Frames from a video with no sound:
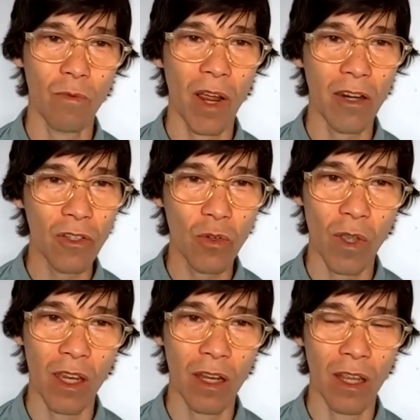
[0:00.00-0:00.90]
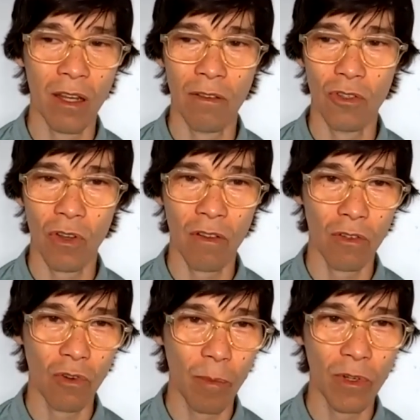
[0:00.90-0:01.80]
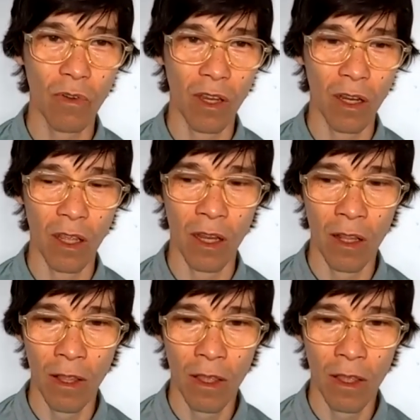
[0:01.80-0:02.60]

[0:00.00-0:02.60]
The writers created it. Jonathan Tropper created it.